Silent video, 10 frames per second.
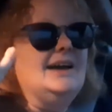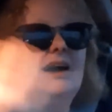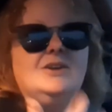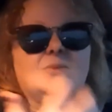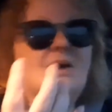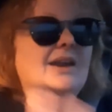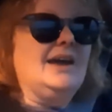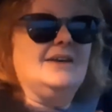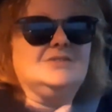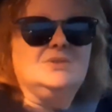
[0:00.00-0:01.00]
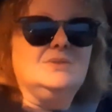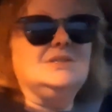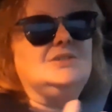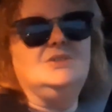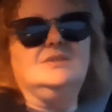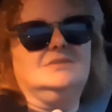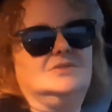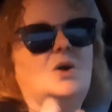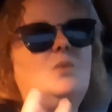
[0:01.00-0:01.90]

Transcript: I don't want to have to do this. Don't